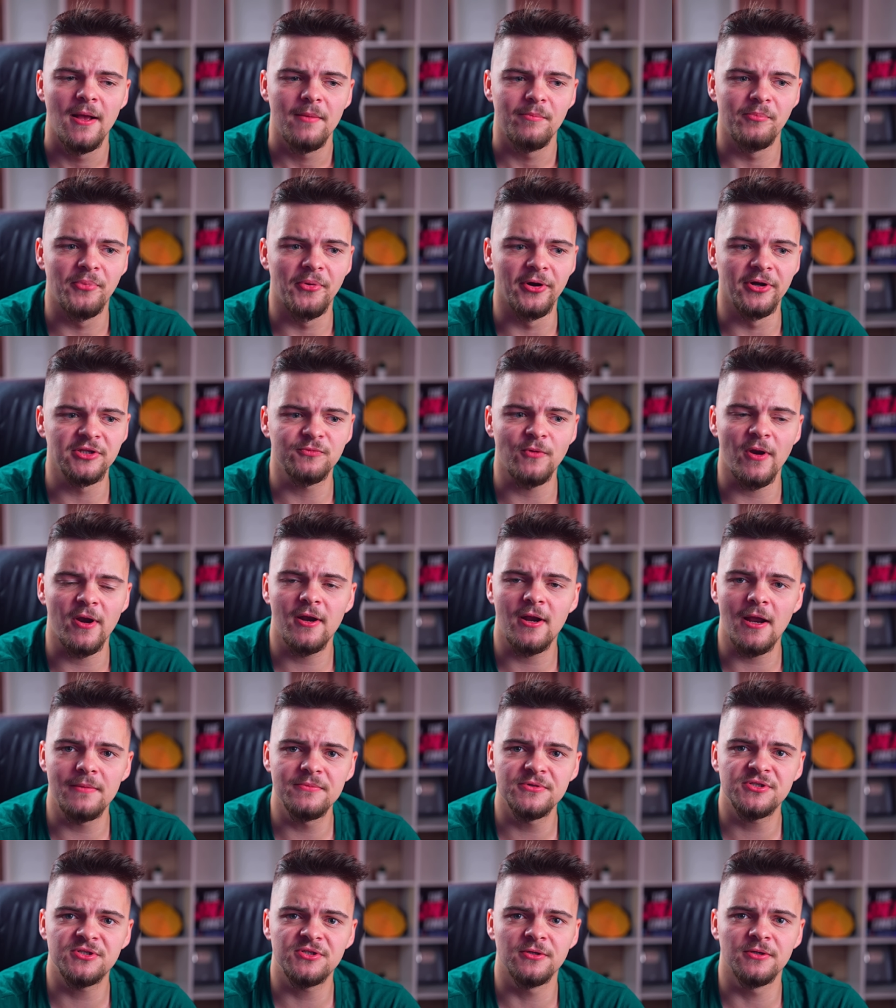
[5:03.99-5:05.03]
But when it
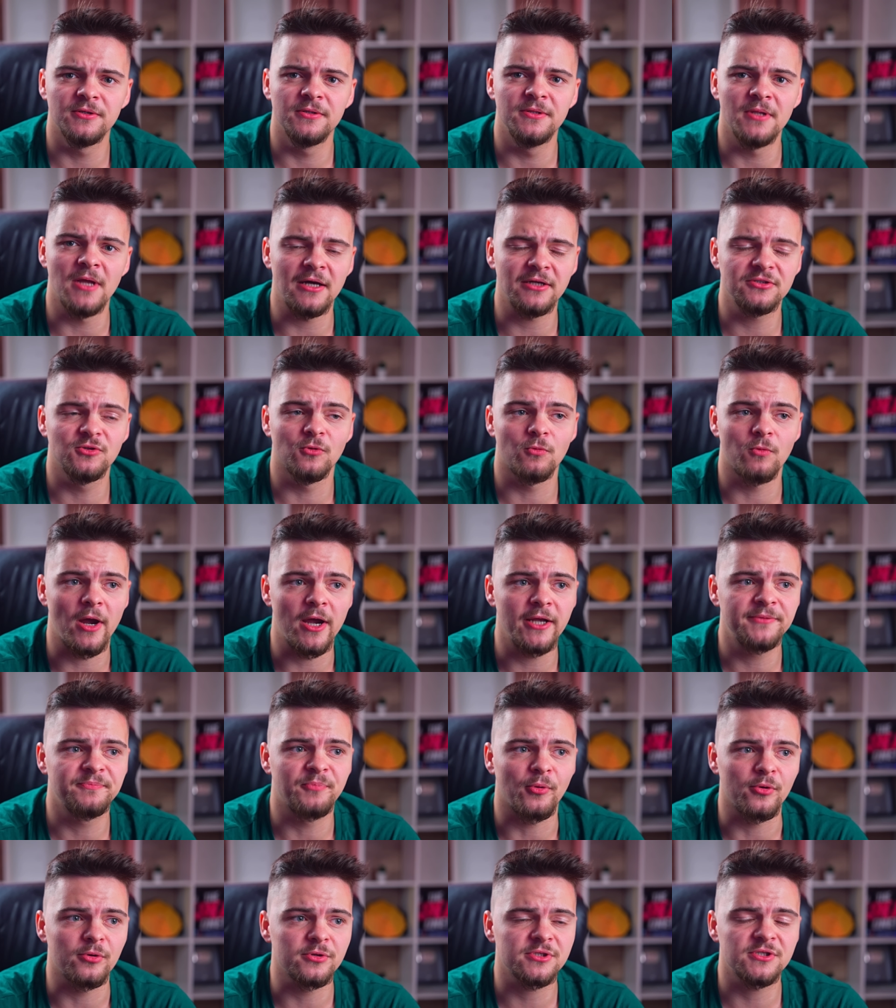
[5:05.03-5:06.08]
comes to not the
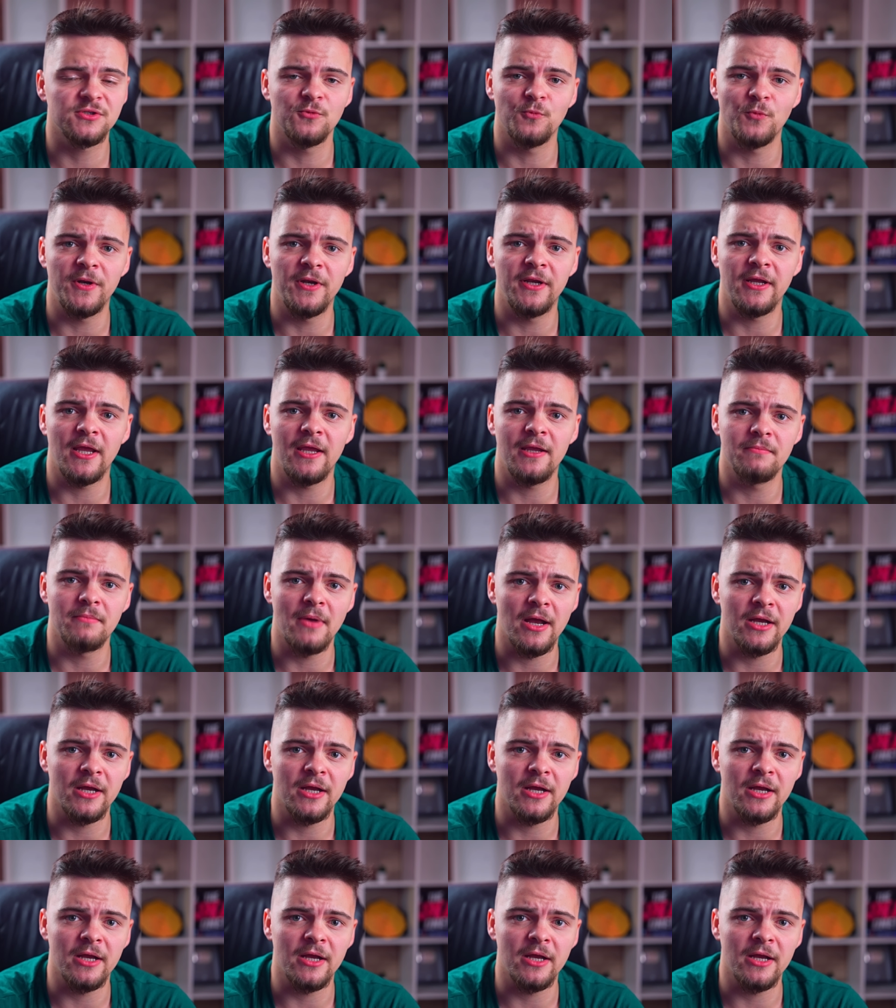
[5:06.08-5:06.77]
right person winning a